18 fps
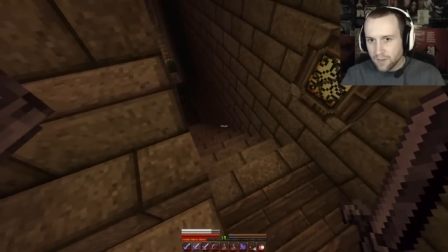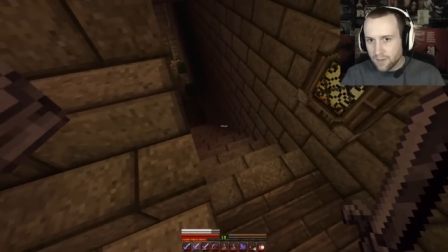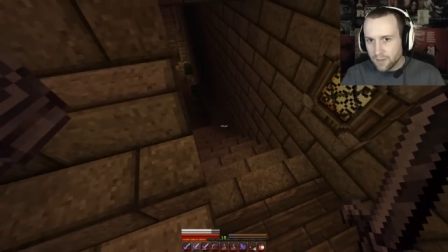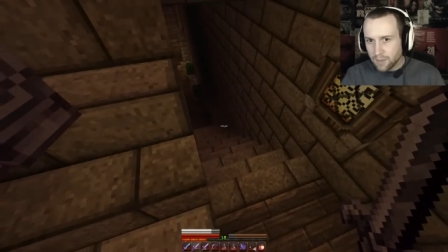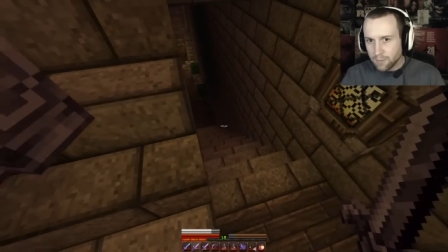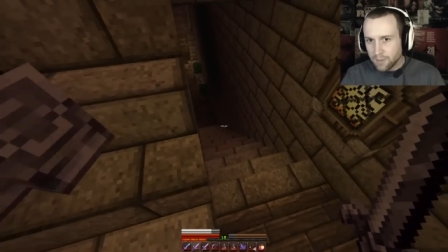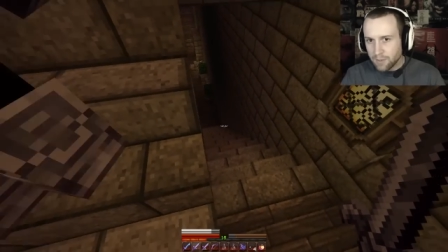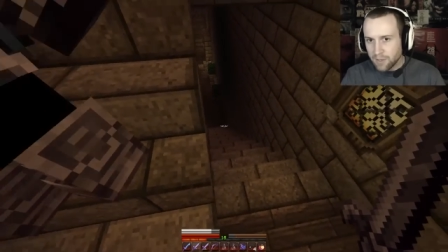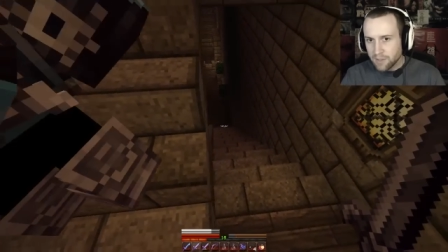Can
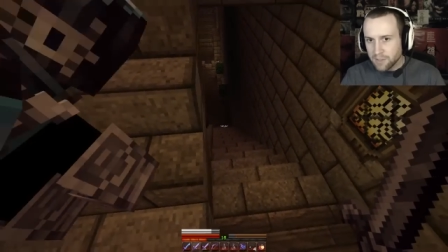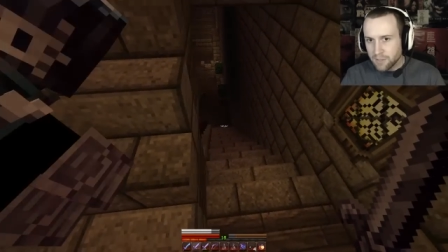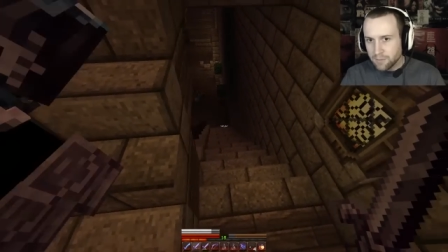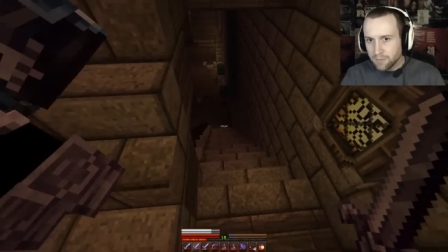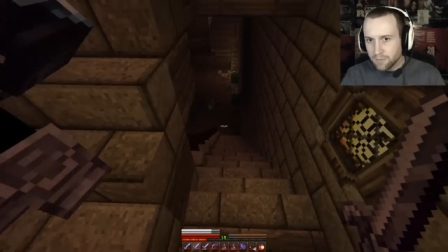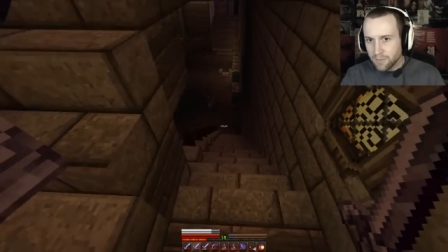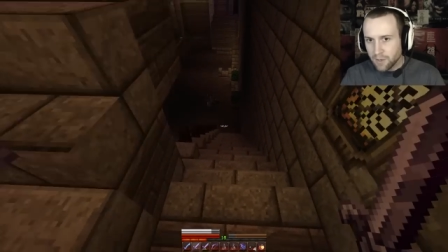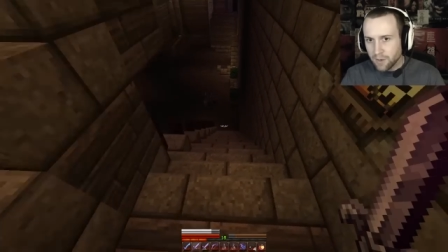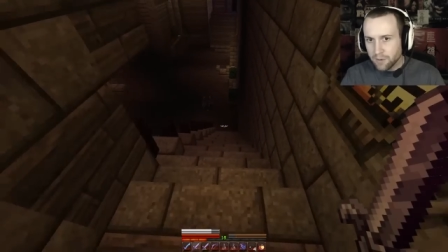we glitch him?
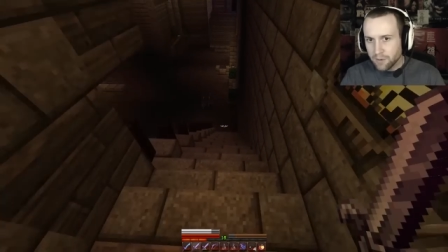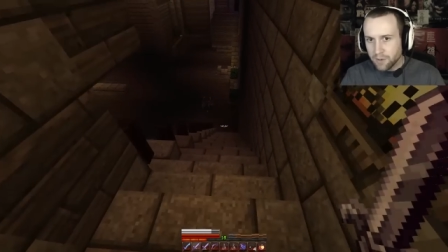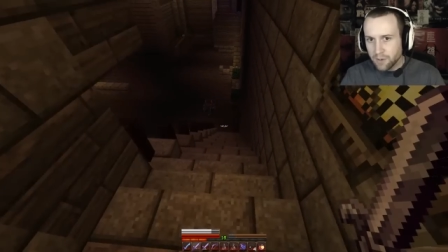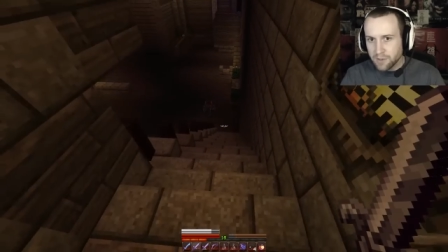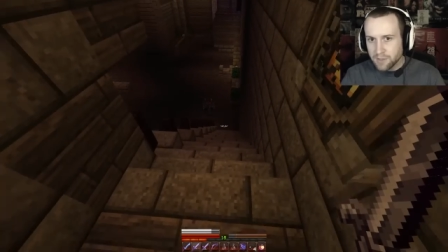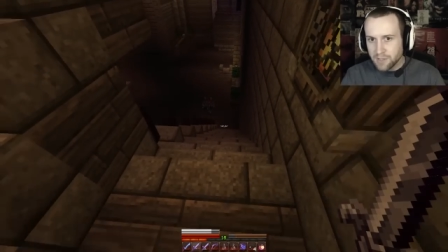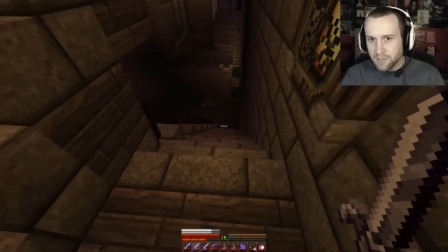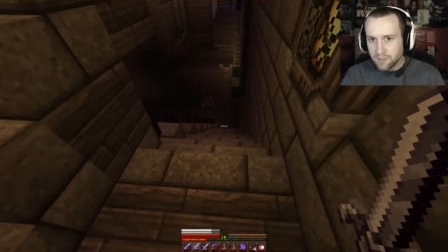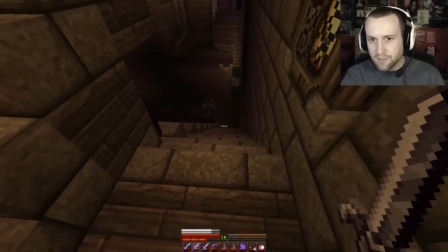Oh no, he's
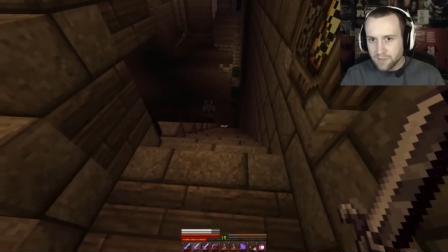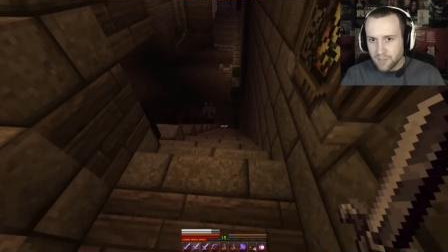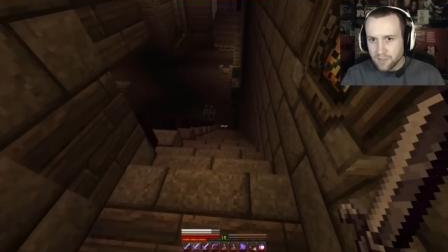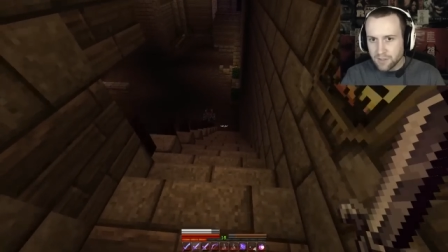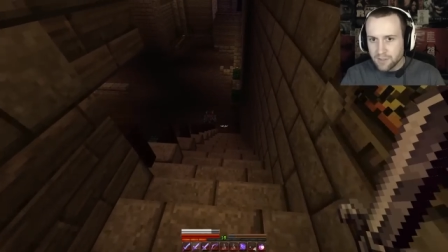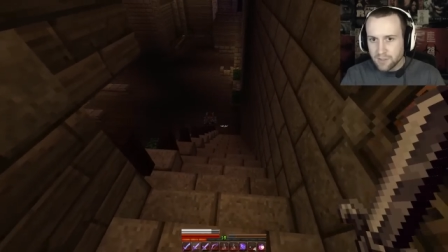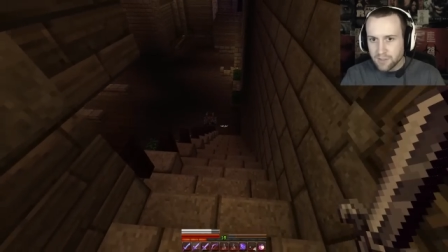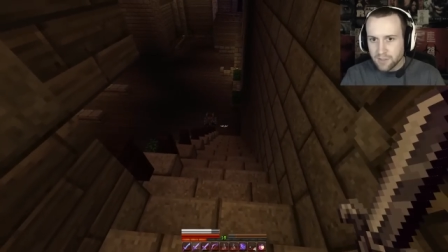downstairs.